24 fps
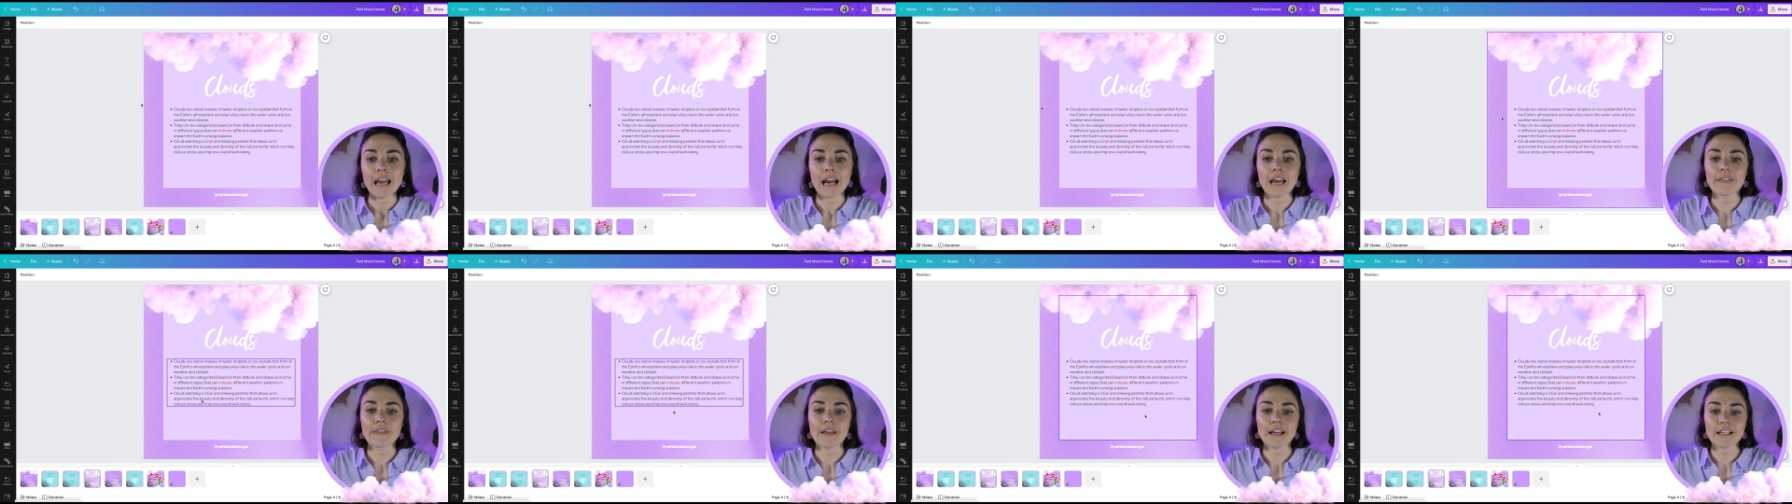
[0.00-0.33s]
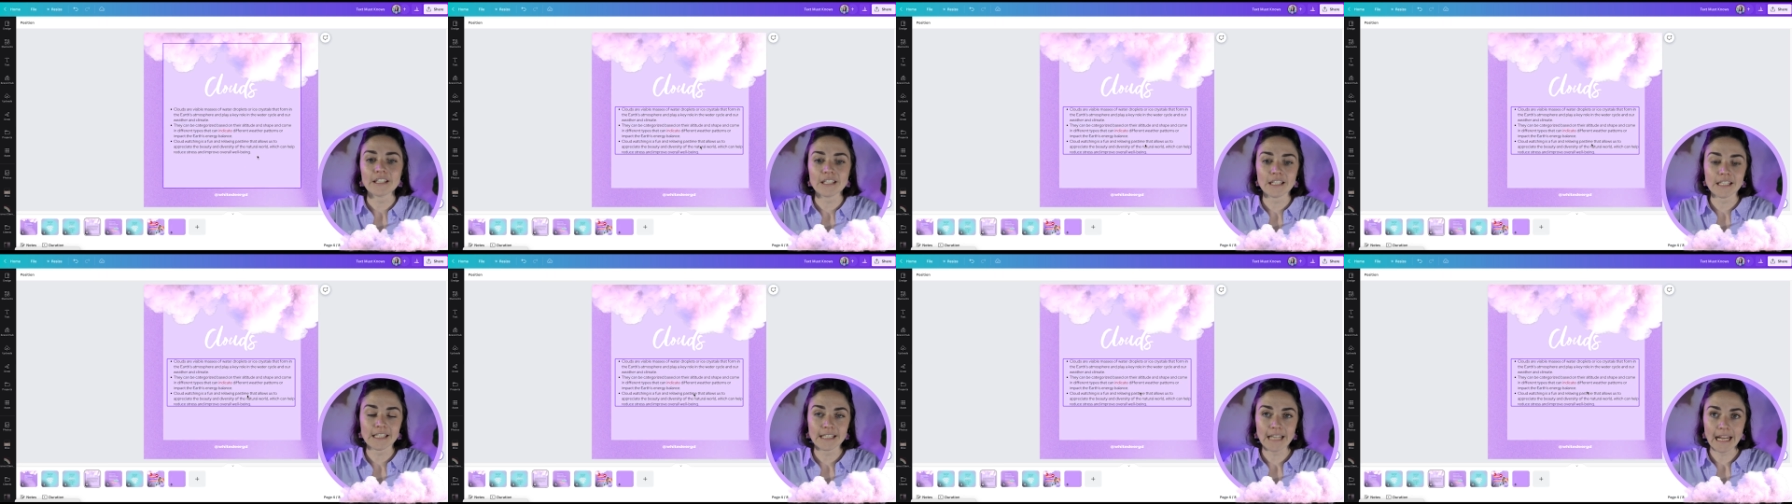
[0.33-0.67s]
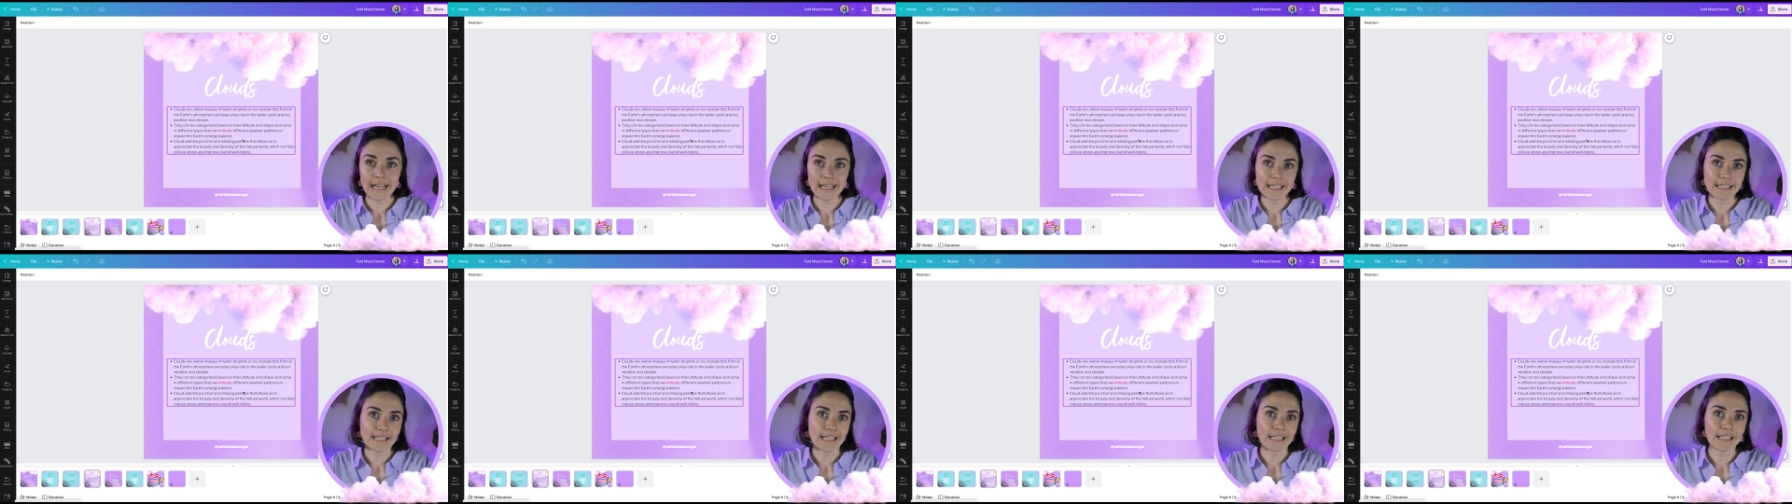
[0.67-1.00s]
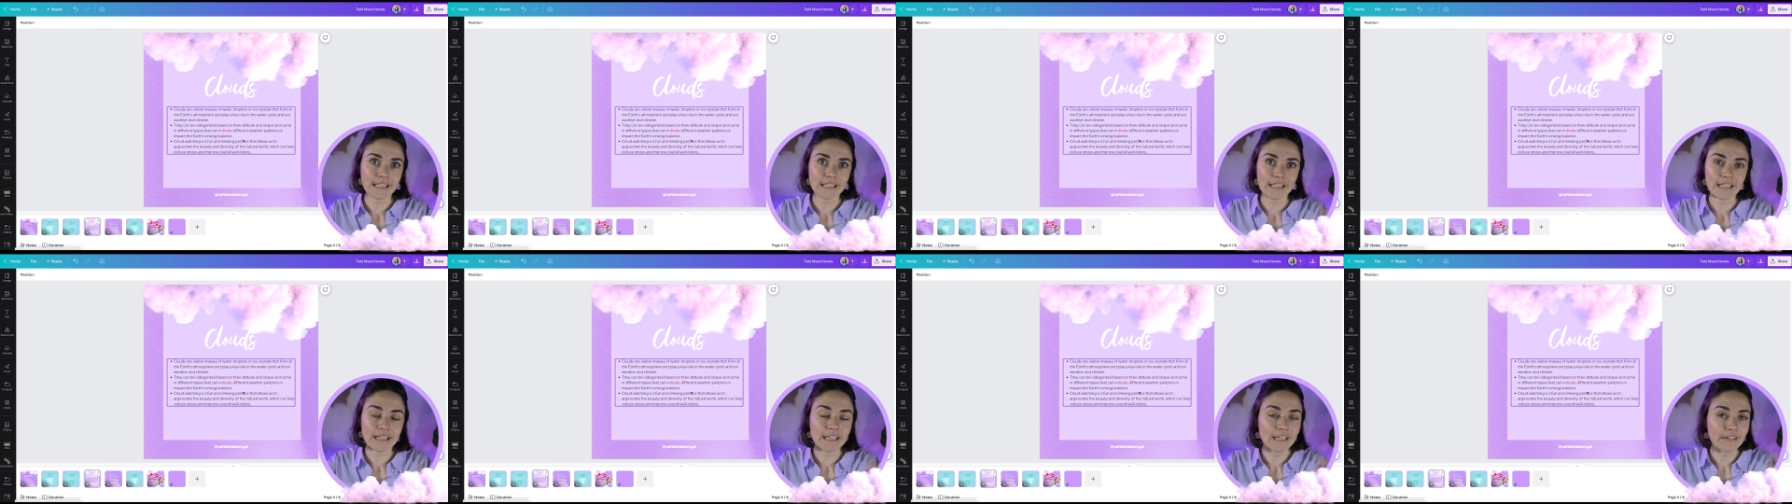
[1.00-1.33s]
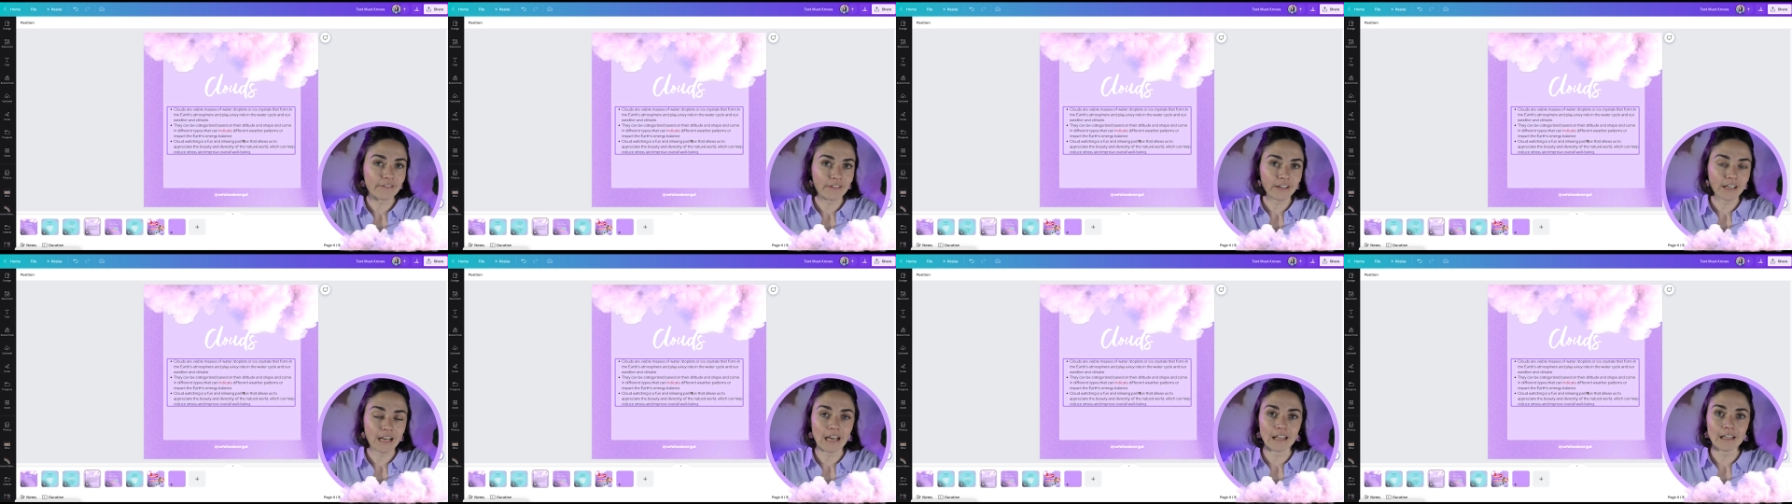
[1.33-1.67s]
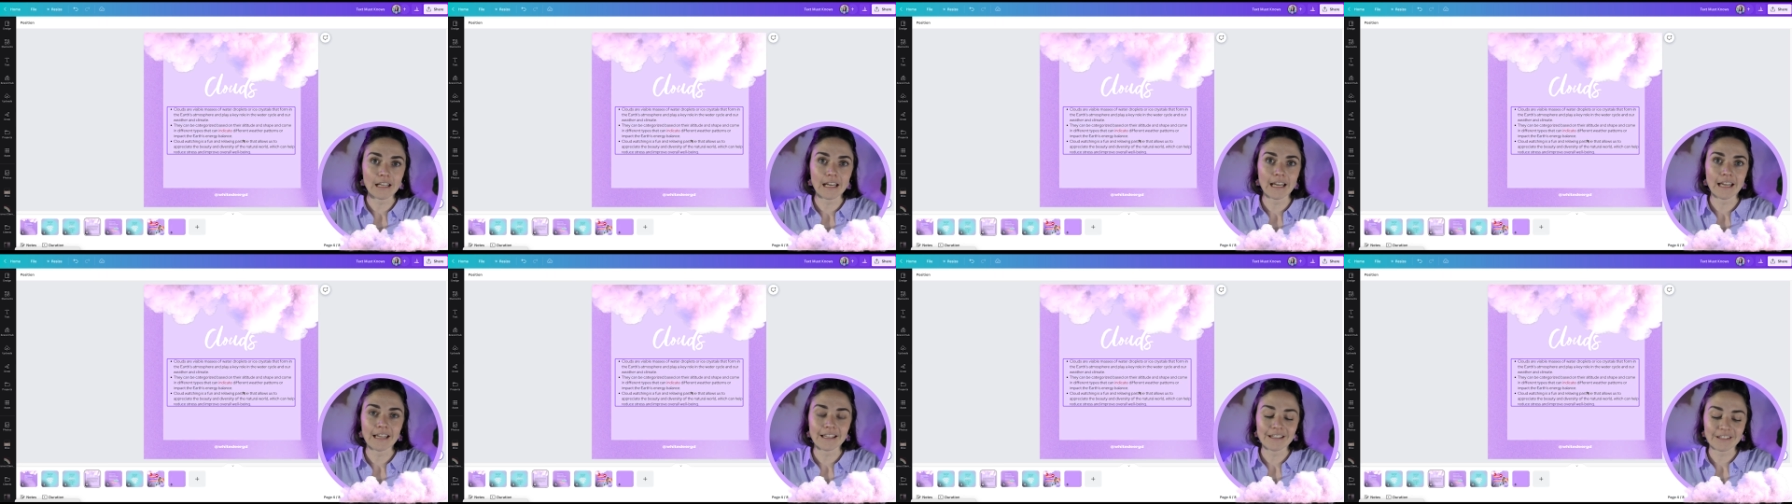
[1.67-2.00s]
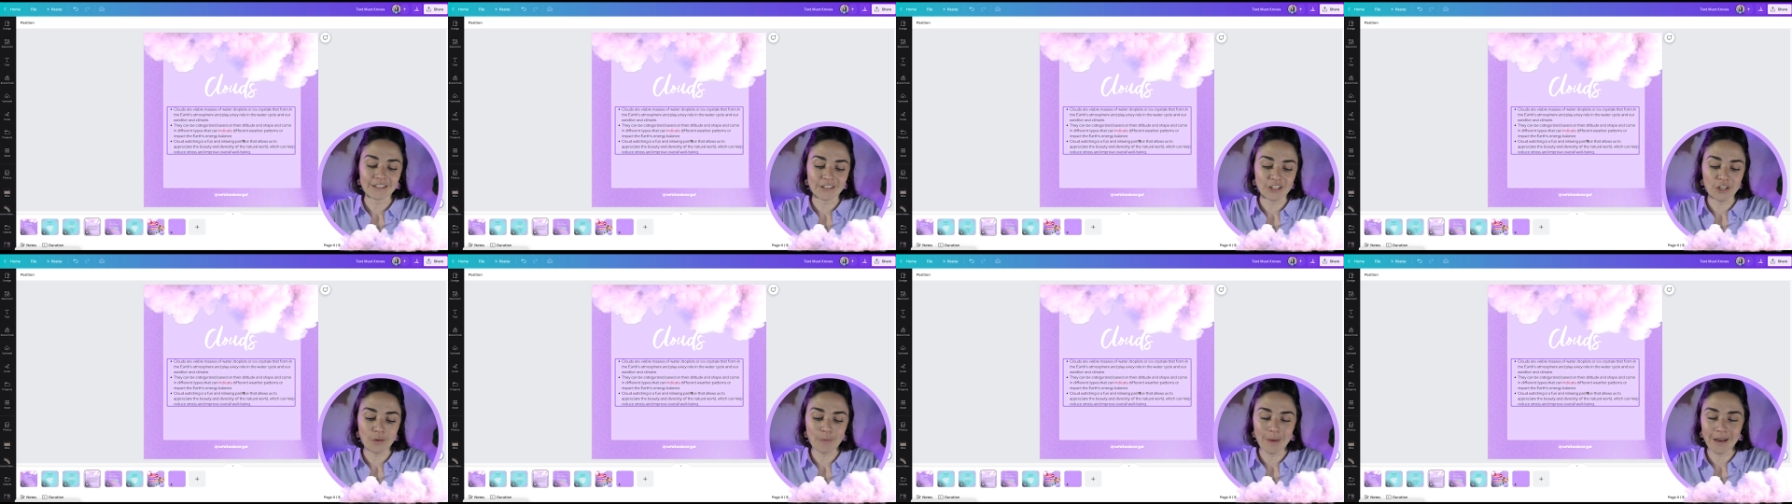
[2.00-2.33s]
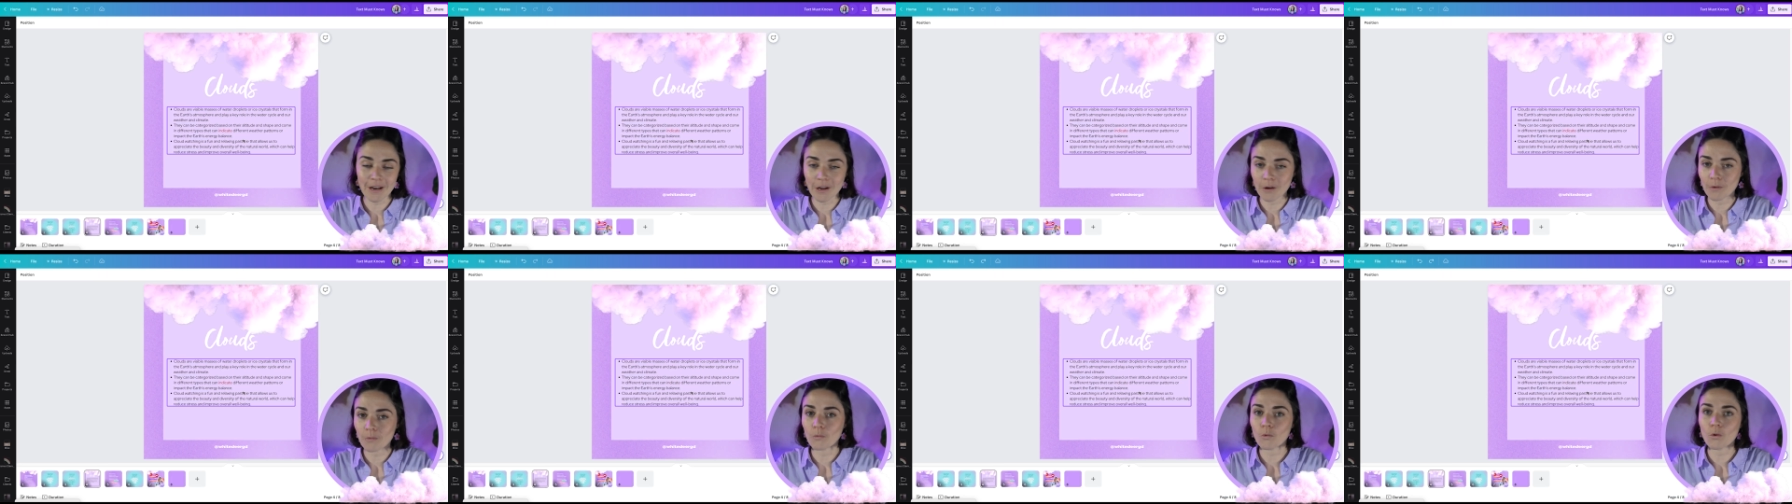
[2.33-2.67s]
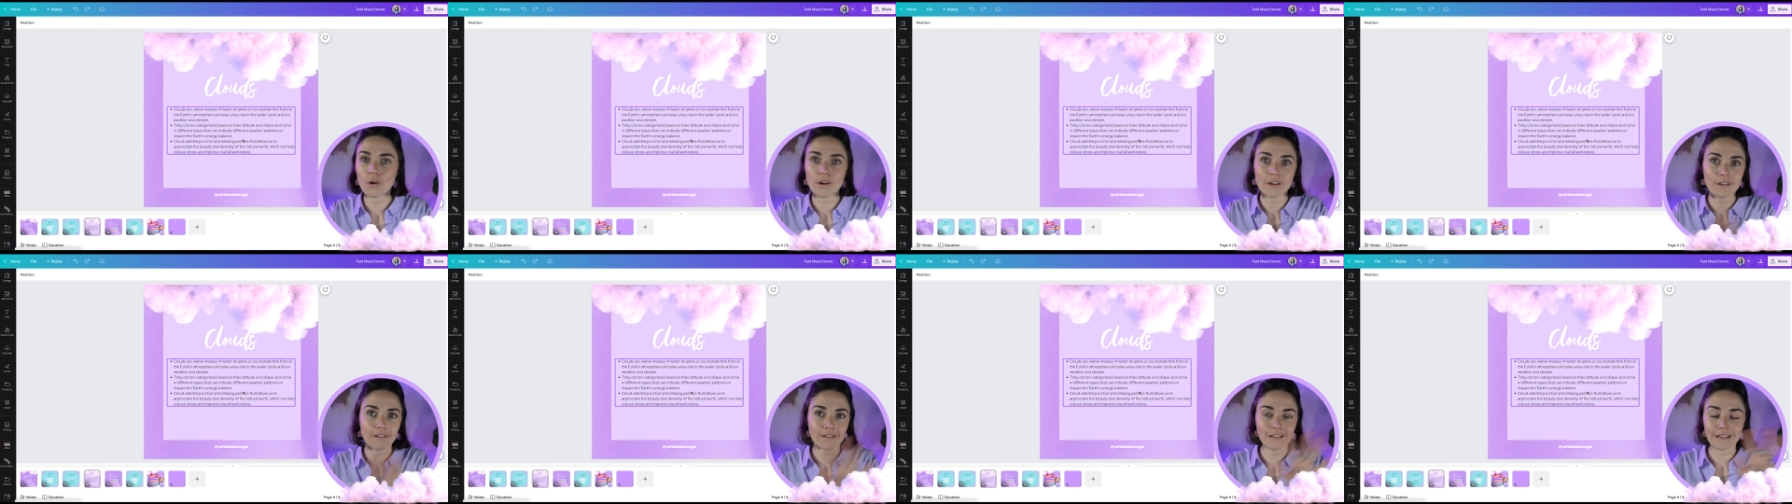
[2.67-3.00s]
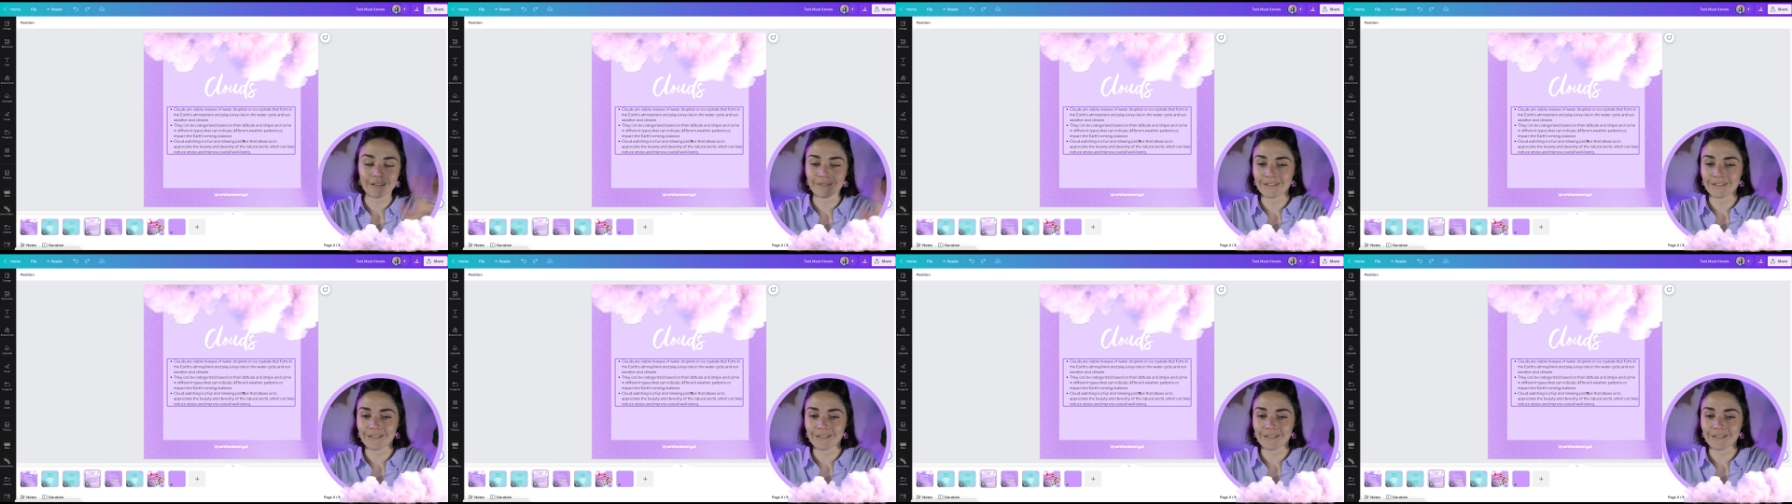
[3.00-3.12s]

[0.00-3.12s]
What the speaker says: and that just stays at the different color no matter what,